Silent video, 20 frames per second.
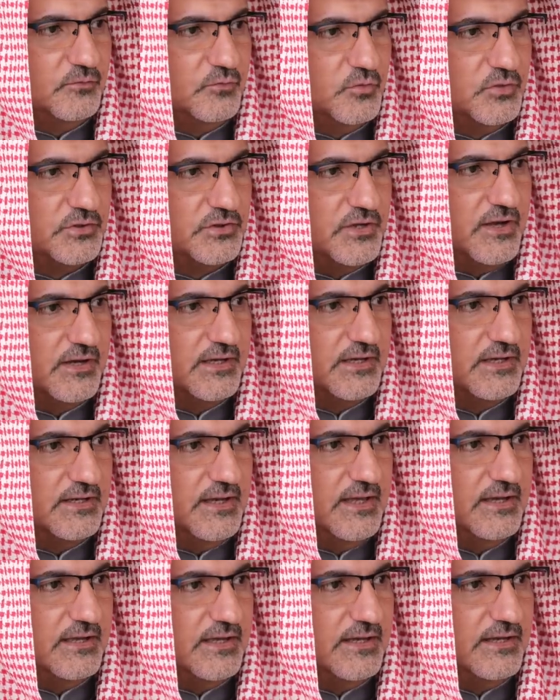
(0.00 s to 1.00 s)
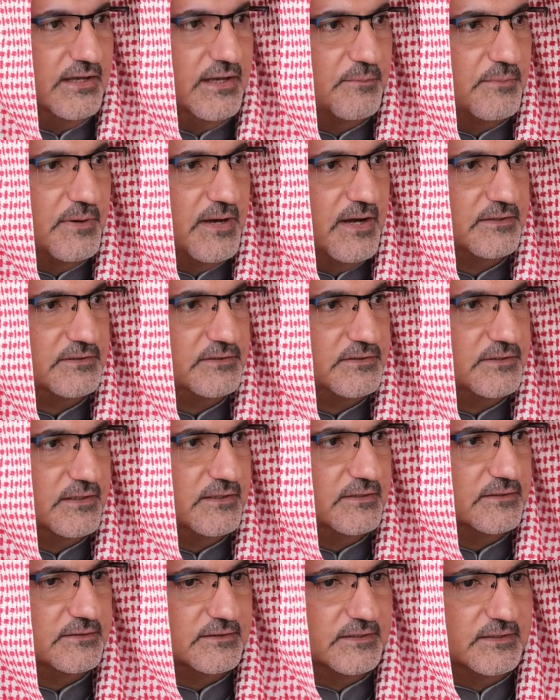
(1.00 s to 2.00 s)
we're talking again about
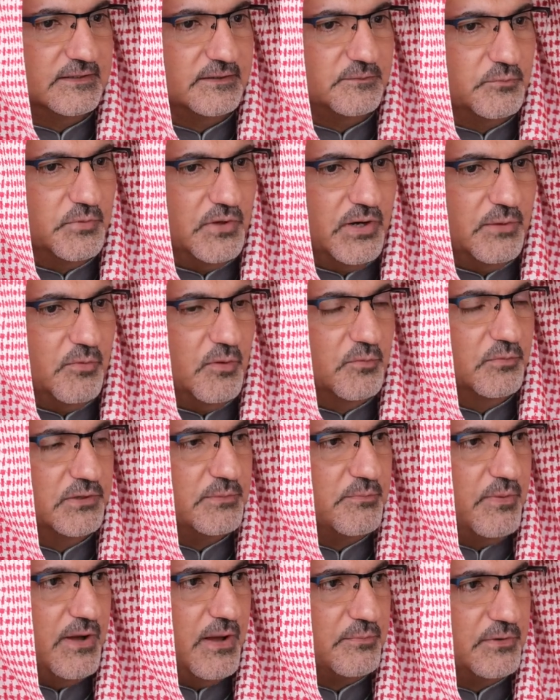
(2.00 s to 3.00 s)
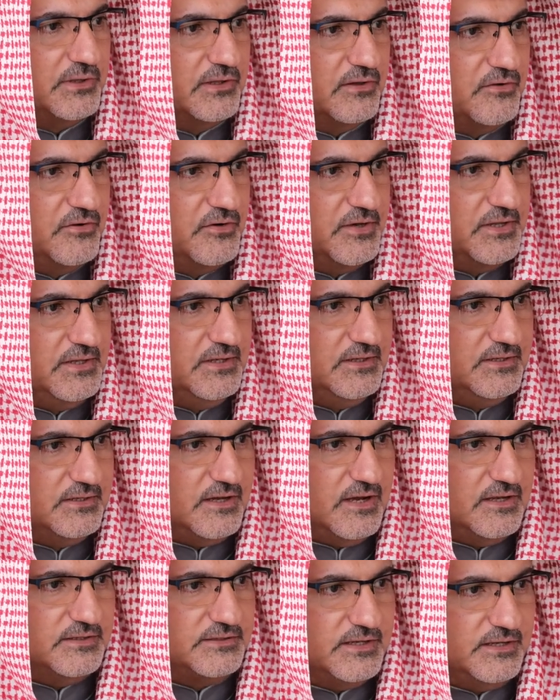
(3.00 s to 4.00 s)
probably popularity
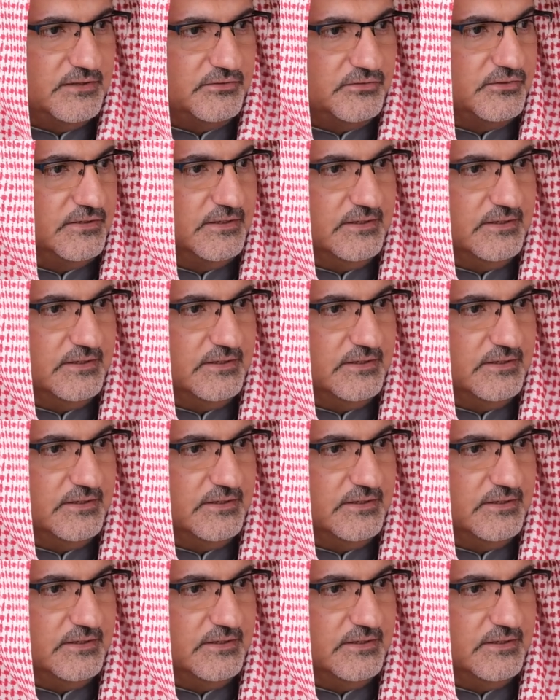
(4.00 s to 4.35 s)
contest.